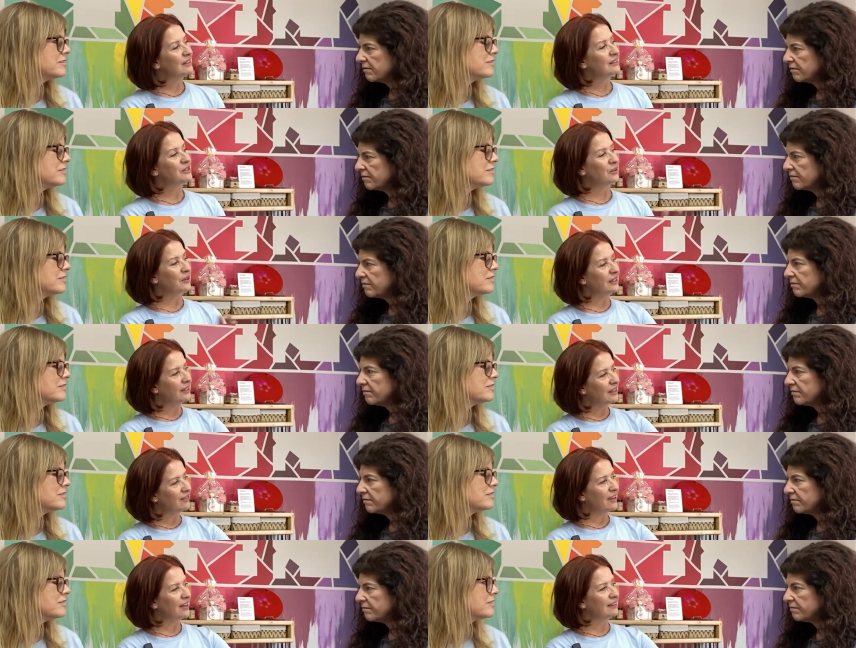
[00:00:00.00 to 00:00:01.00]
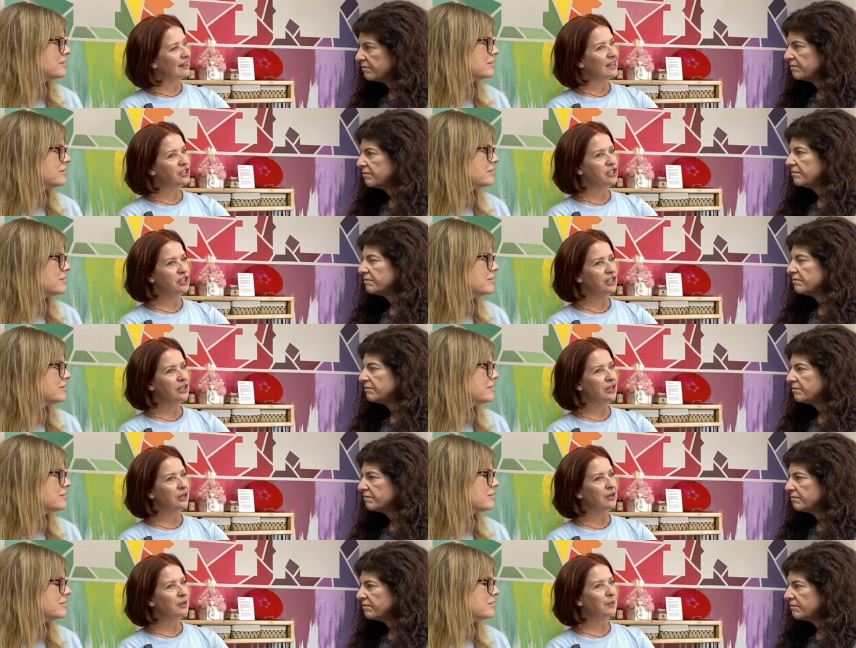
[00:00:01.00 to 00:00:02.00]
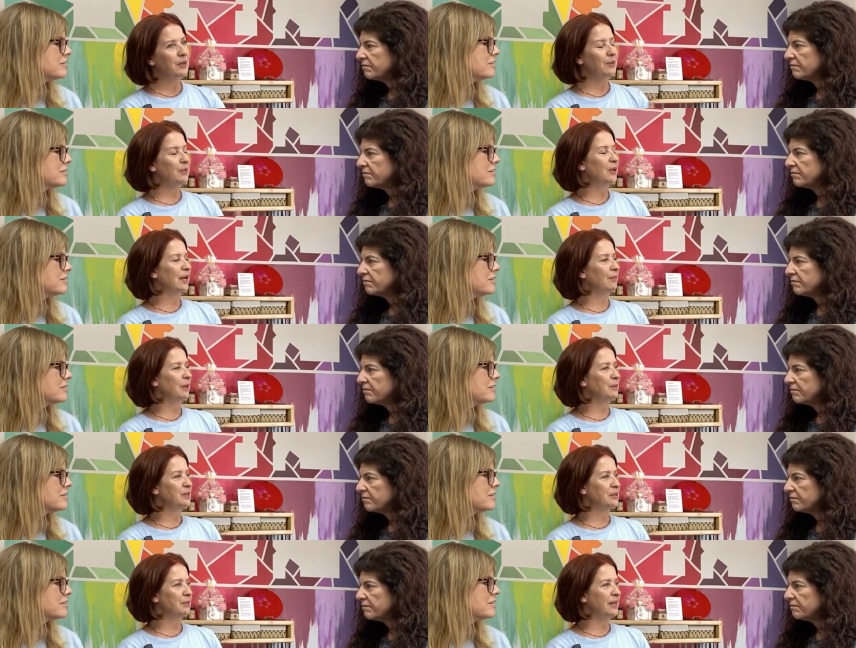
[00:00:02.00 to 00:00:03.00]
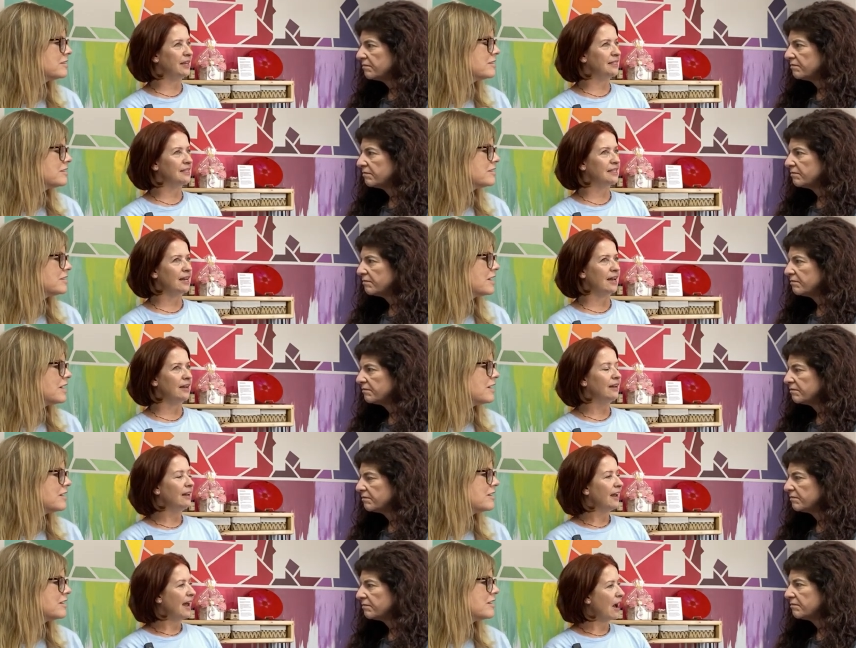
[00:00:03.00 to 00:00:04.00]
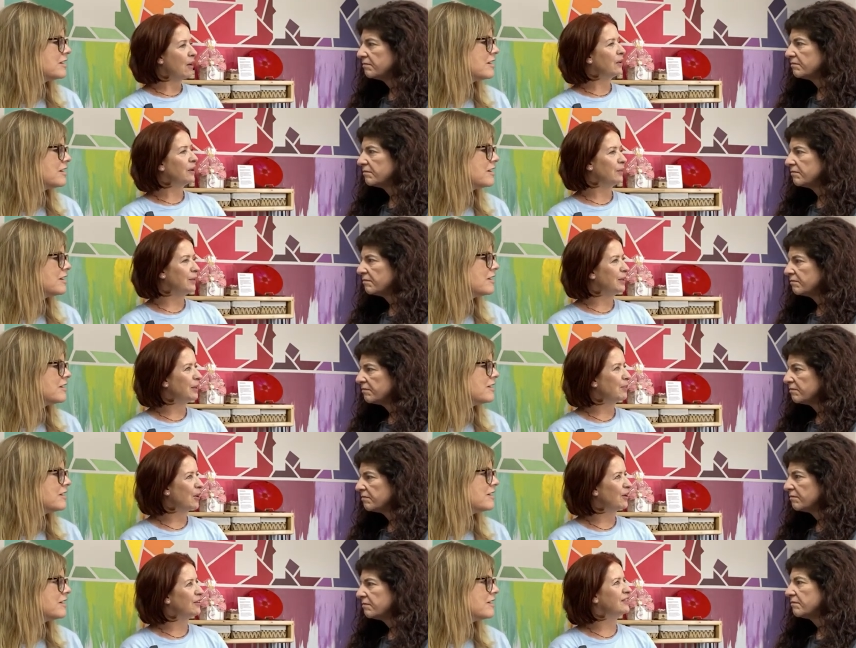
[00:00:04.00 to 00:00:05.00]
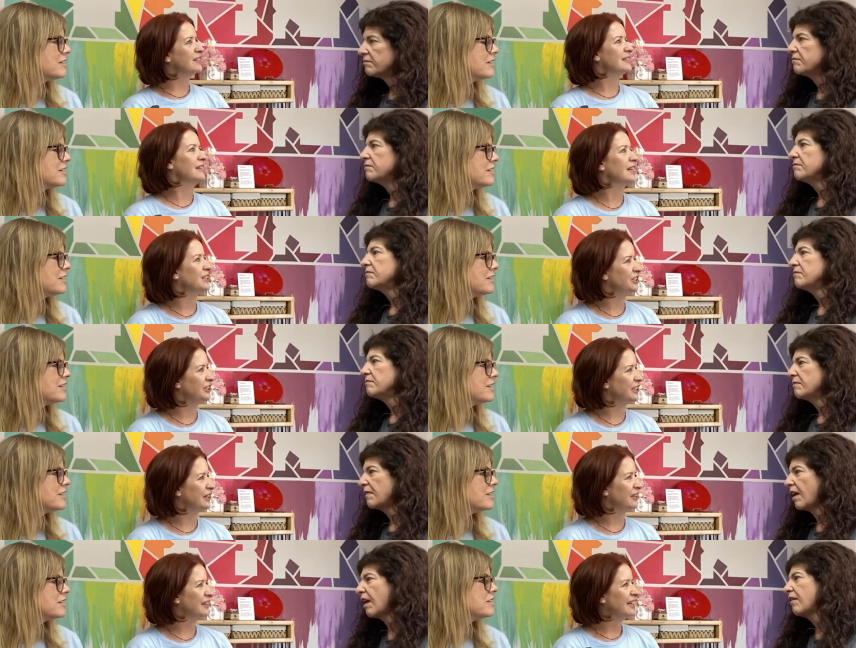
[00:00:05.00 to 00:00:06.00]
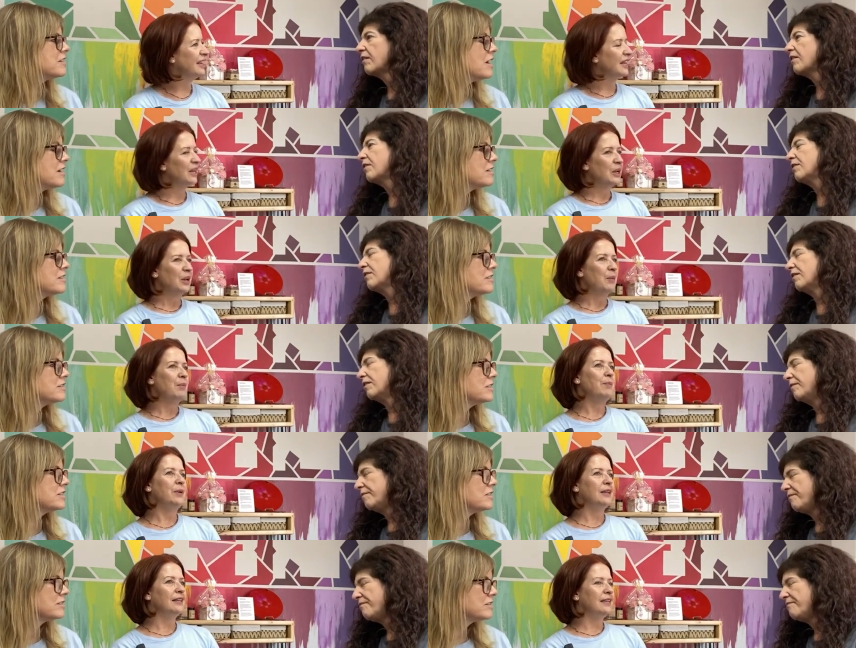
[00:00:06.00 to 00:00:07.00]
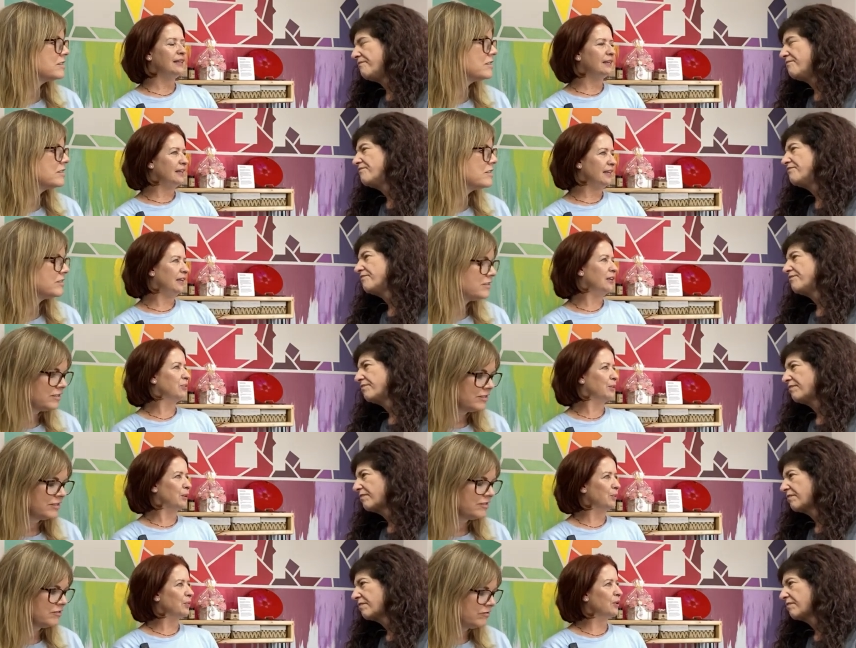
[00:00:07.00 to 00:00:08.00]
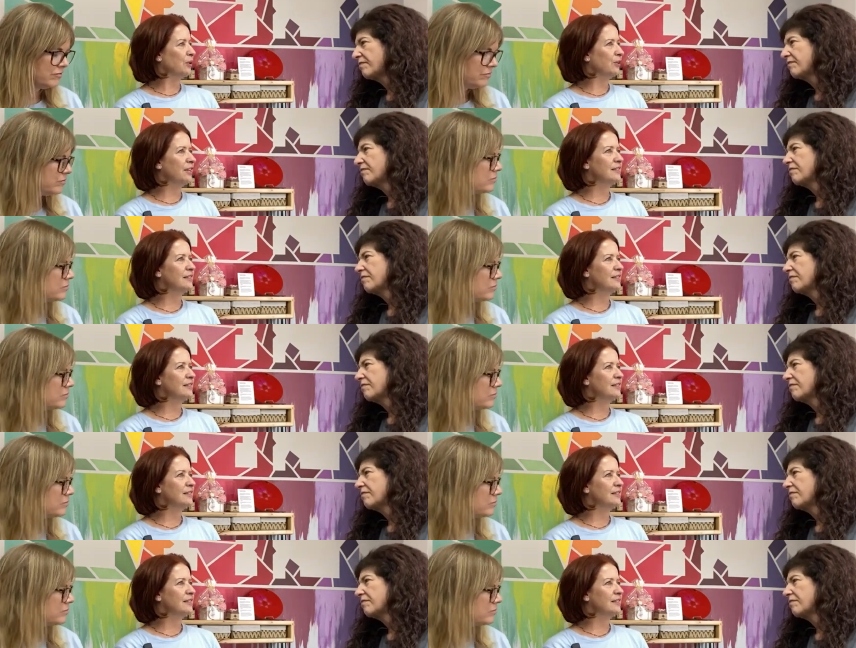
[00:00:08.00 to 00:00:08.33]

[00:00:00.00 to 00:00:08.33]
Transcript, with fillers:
Speaker 1: during the event last year, people came up to me and said, how can we be a part of this next year? Oh, cool. Billy and Keith from the brewery